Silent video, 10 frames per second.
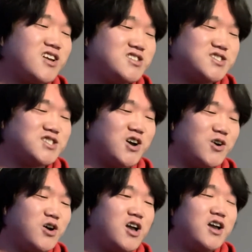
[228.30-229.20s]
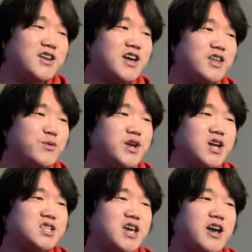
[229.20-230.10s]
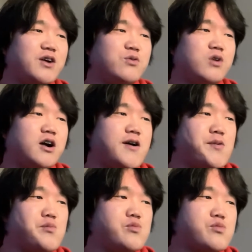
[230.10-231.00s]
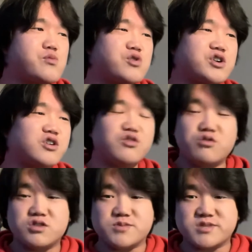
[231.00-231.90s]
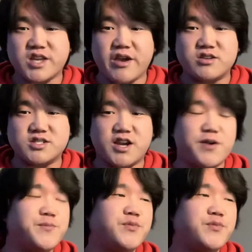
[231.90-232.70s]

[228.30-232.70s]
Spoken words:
So now that we got that, we're gonna go through some scales now.